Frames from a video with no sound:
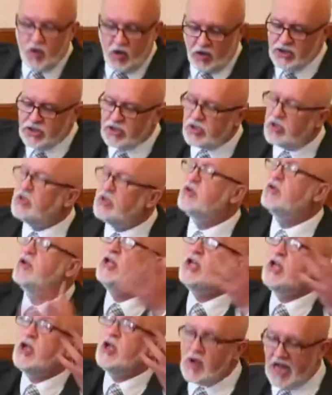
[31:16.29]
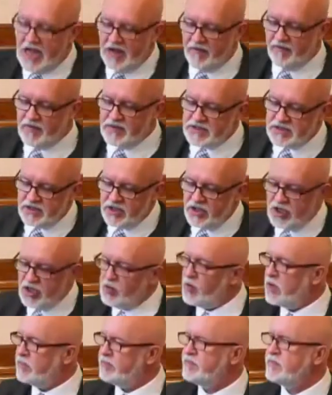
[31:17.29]
is going to do the new heavens and the
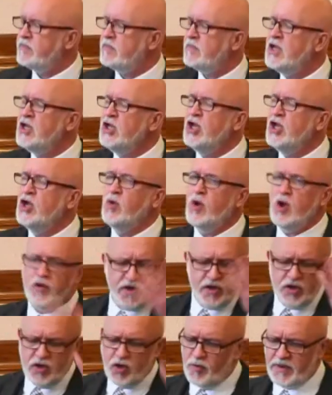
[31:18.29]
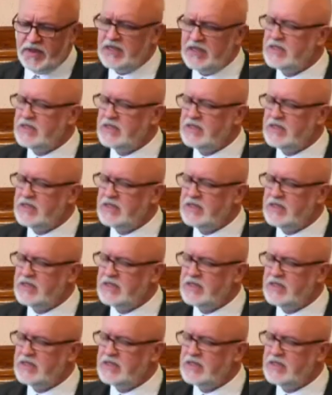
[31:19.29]
new earth and nobody's